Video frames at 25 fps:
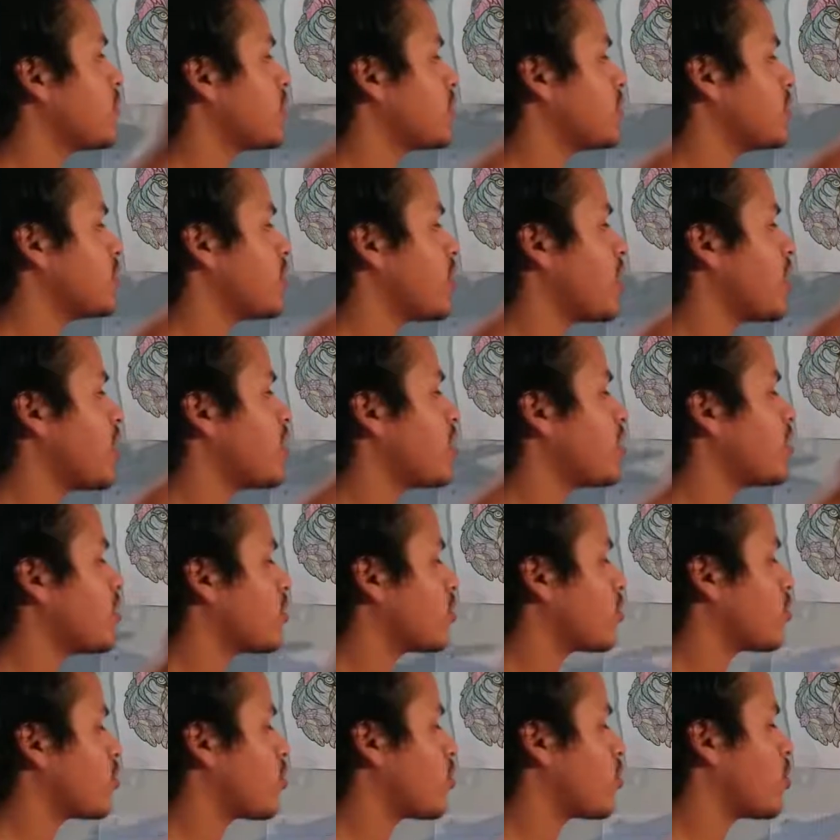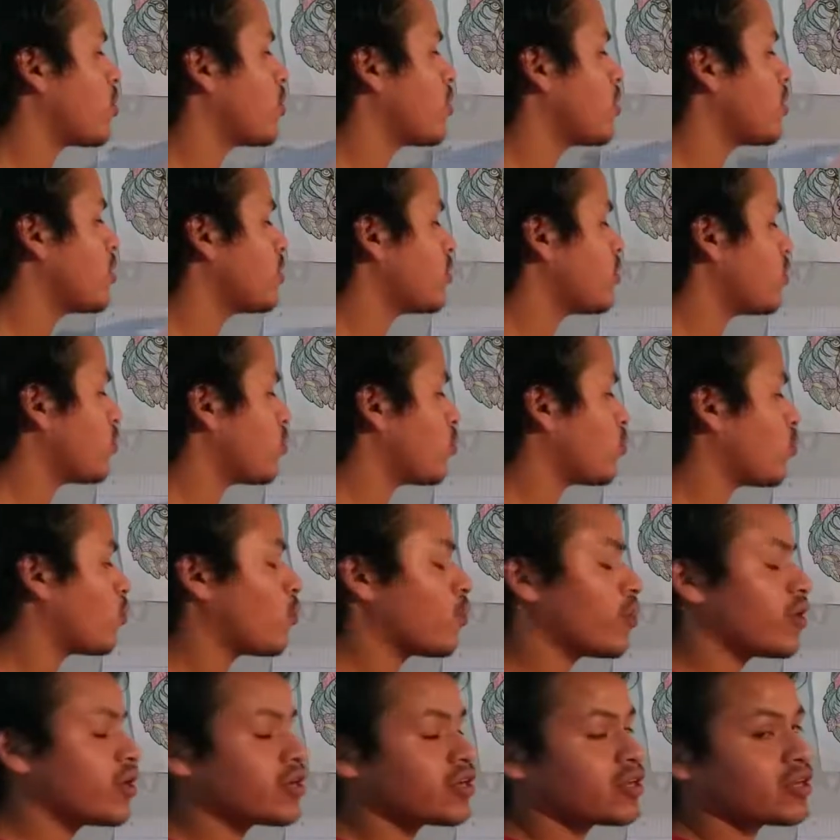debt, current,
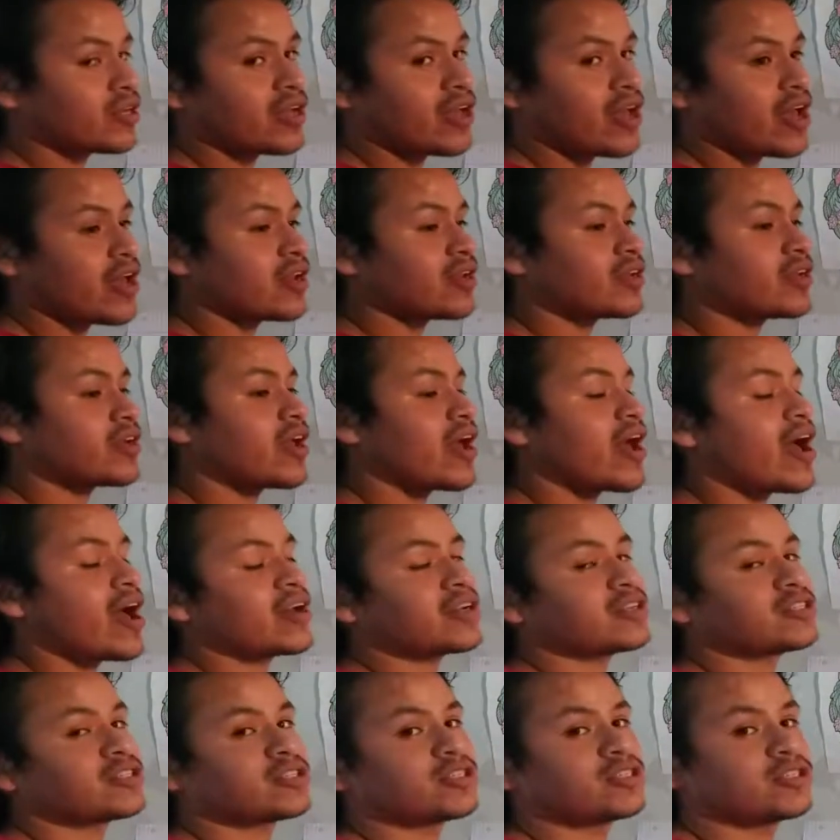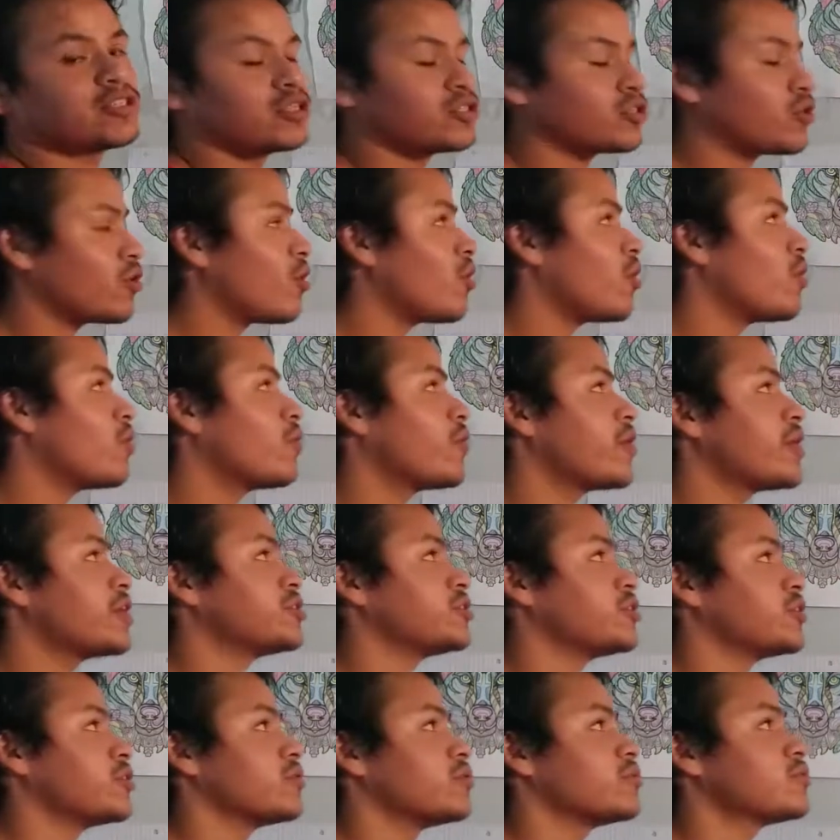quick, and cash. These are all
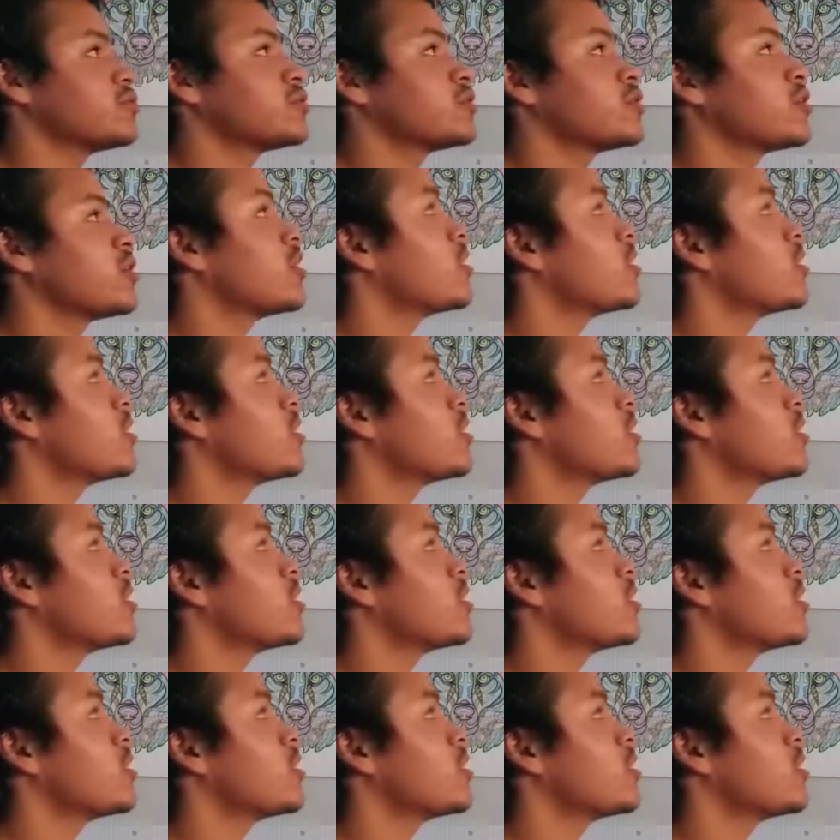ratios.